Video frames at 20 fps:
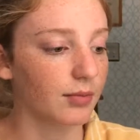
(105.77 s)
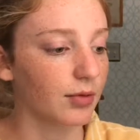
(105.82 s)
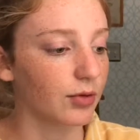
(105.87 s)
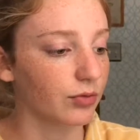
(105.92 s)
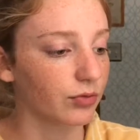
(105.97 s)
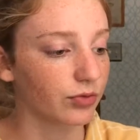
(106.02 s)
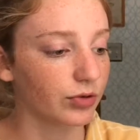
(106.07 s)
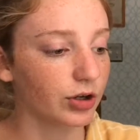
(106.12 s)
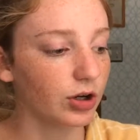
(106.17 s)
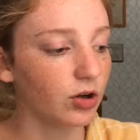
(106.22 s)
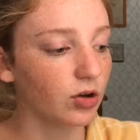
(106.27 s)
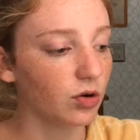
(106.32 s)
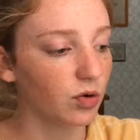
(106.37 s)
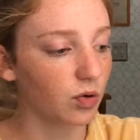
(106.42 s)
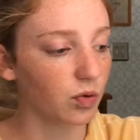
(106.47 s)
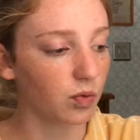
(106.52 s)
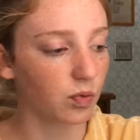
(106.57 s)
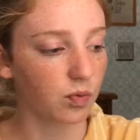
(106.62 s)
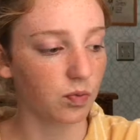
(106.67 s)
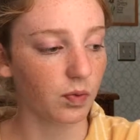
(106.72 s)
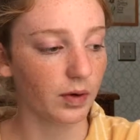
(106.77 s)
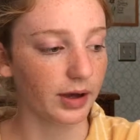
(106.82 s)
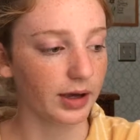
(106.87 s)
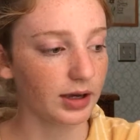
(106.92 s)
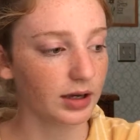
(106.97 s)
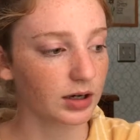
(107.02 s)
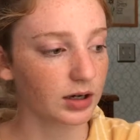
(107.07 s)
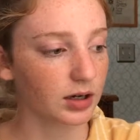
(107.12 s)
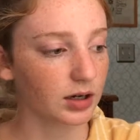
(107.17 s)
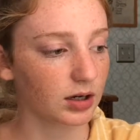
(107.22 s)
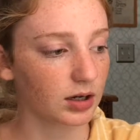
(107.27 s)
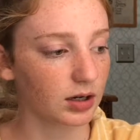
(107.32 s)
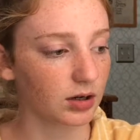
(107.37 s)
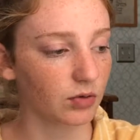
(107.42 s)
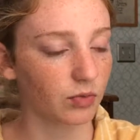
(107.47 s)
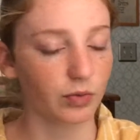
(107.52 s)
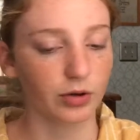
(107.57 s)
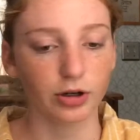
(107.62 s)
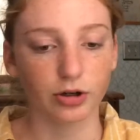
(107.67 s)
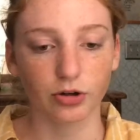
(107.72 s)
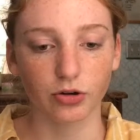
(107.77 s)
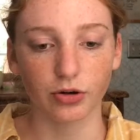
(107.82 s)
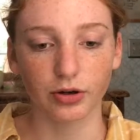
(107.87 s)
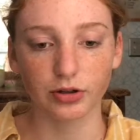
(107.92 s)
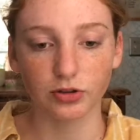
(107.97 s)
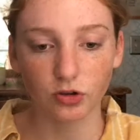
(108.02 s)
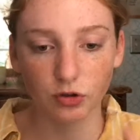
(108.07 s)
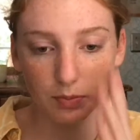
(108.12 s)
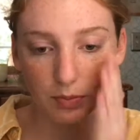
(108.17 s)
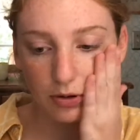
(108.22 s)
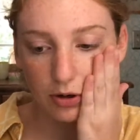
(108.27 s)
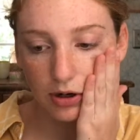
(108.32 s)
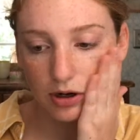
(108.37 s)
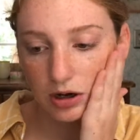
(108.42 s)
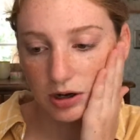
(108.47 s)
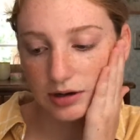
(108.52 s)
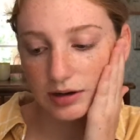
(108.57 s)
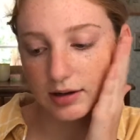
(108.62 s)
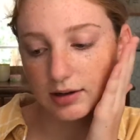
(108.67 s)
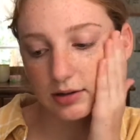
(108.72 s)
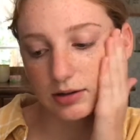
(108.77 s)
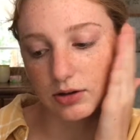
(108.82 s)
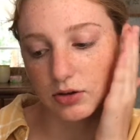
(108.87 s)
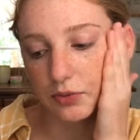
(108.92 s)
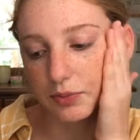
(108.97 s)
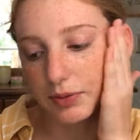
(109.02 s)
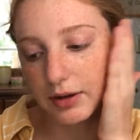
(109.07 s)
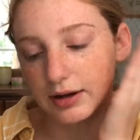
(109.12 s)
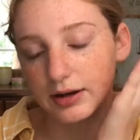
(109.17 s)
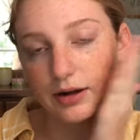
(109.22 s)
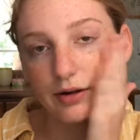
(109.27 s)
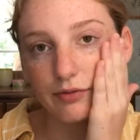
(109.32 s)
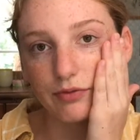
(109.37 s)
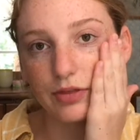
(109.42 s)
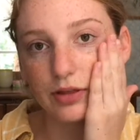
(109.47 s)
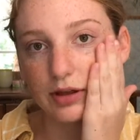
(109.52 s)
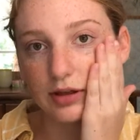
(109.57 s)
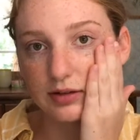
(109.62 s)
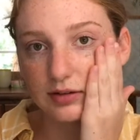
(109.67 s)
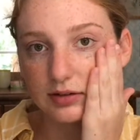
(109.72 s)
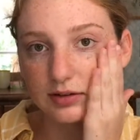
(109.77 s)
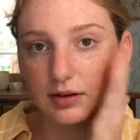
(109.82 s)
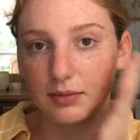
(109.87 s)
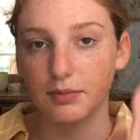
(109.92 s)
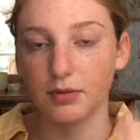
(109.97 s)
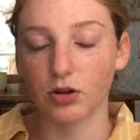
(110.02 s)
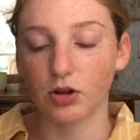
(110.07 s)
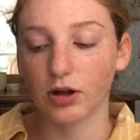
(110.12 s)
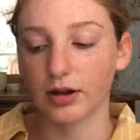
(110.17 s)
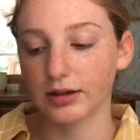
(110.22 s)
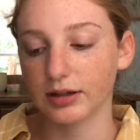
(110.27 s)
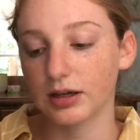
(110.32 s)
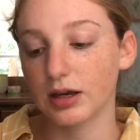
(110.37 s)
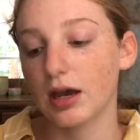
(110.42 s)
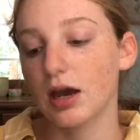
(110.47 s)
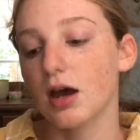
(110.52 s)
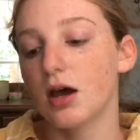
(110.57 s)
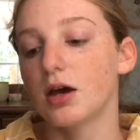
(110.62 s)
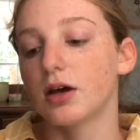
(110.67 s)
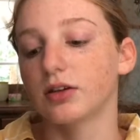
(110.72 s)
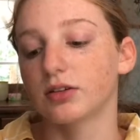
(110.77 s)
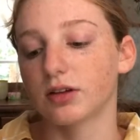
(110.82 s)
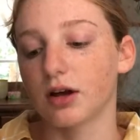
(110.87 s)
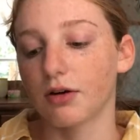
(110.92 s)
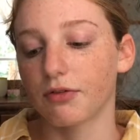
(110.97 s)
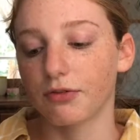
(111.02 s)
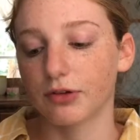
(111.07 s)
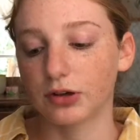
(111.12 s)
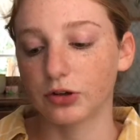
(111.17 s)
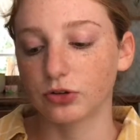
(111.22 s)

Real quick, we are going to put on a little bit of this Milena Soft